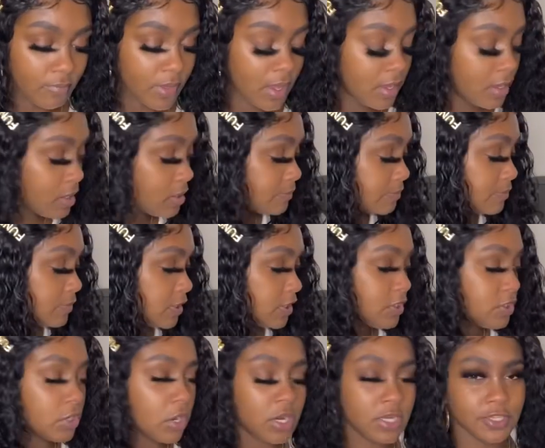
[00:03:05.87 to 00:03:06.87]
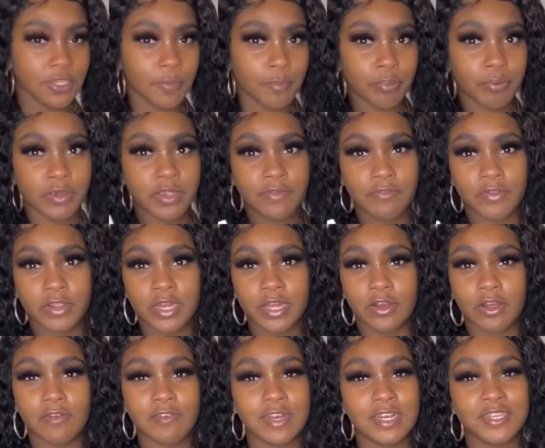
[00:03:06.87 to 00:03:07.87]
Um, these cards are pre-written
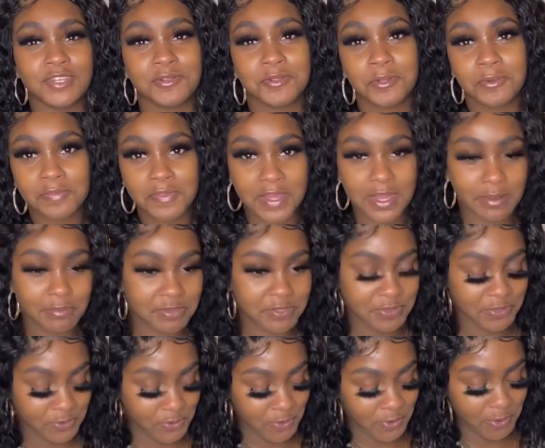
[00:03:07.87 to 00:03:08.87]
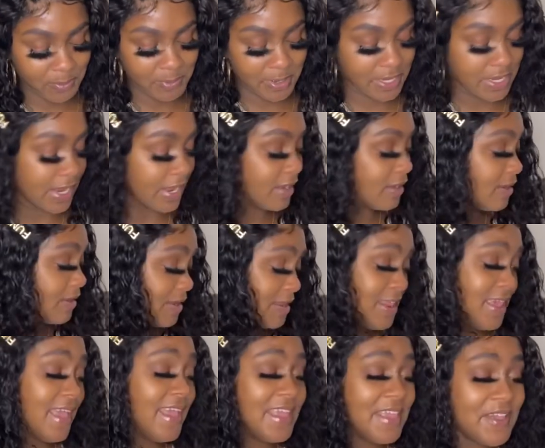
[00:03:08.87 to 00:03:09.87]
already, so don't think I'm just throwing them in yet.
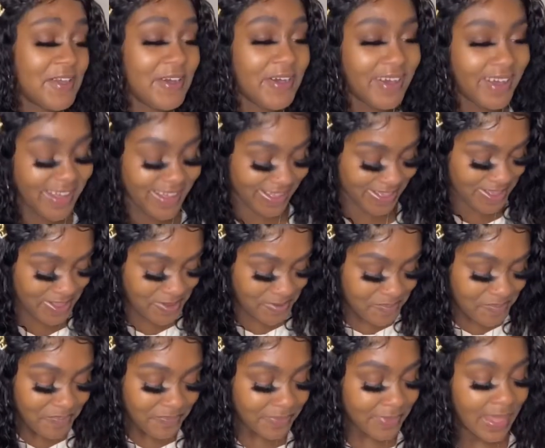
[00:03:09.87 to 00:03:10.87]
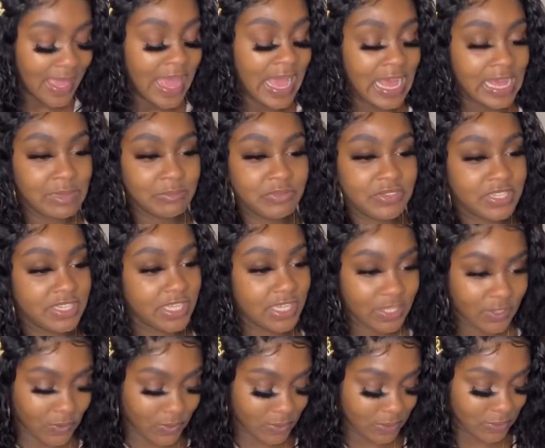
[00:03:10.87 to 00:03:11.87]
There you are. I'm
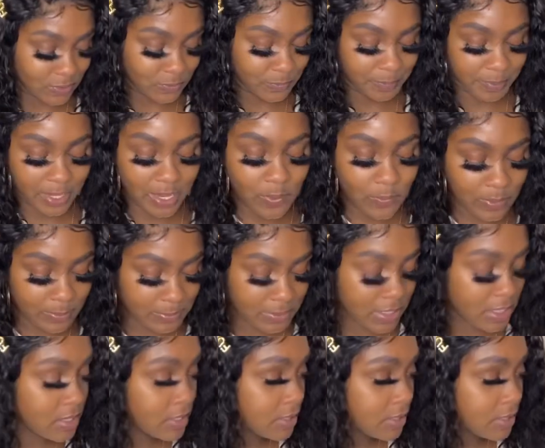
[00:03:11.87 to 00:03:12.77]
sick, y'all, so bear with me.